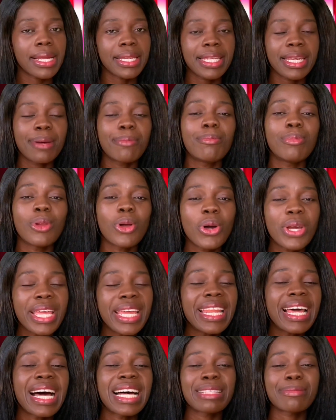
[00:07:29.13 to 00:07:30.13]
My dear,
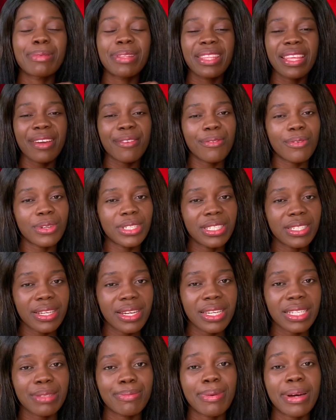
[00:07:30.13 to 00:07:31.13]
blogging has been there for
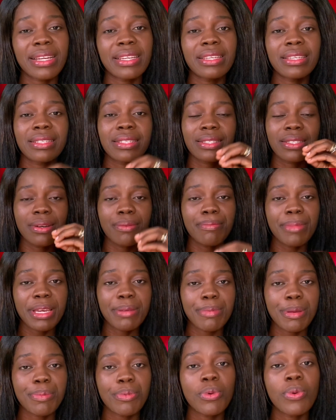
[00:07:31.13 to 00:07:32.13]
years, but it still
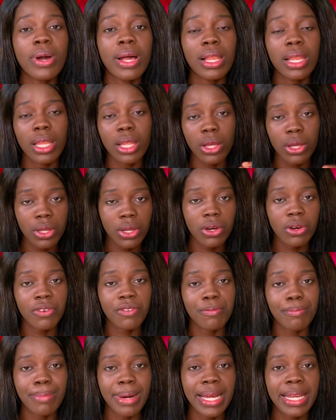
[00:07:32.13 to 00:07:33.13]
makes people a lot
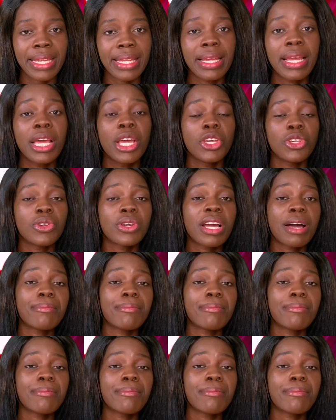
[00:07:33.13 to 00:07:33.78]
of money. You